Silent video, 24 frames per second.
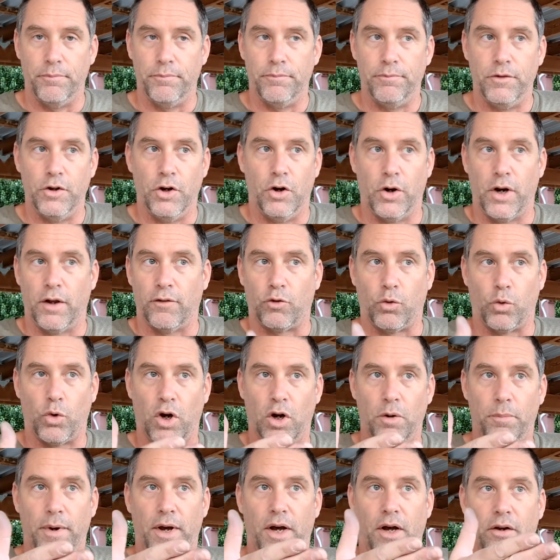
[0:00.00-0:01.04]
you don't have to worry
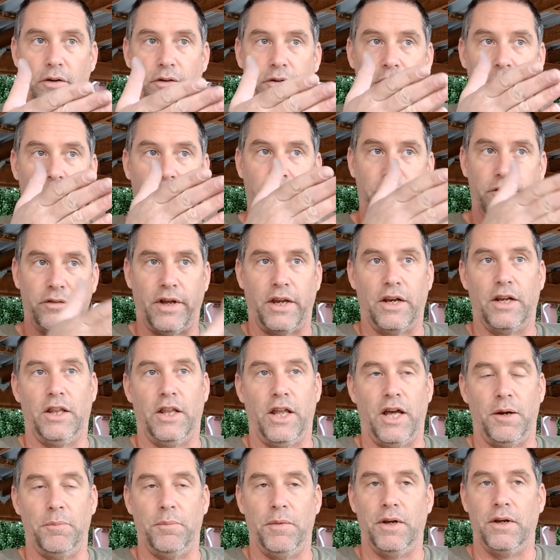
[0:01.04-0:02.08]
about sight
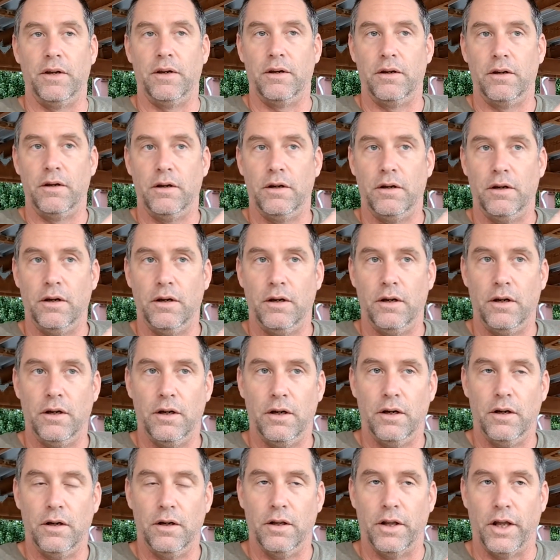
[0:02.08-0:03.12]
alignment
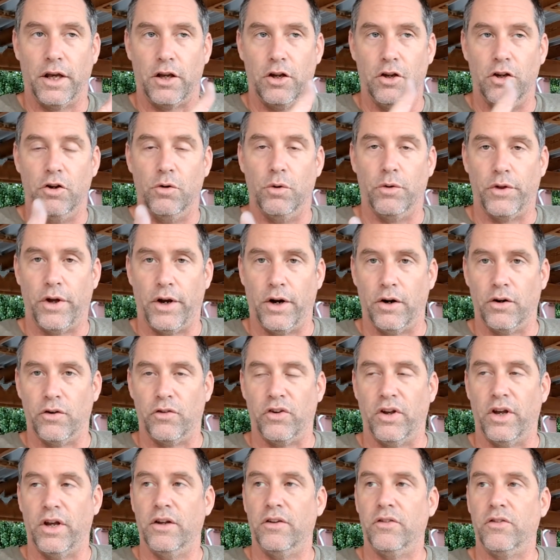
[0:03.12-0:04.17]
like you do with iron
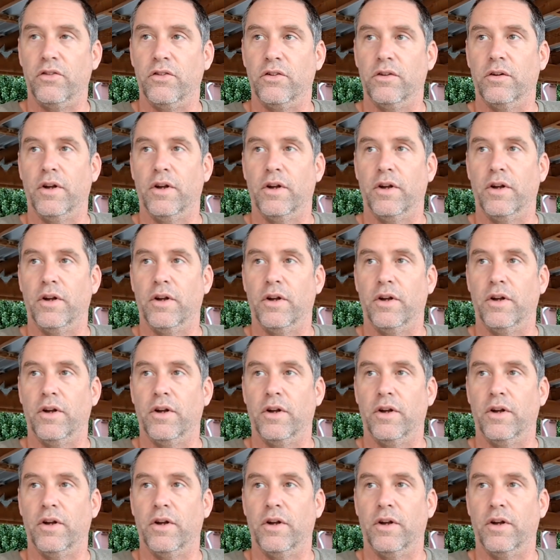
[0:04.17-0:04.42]
sights.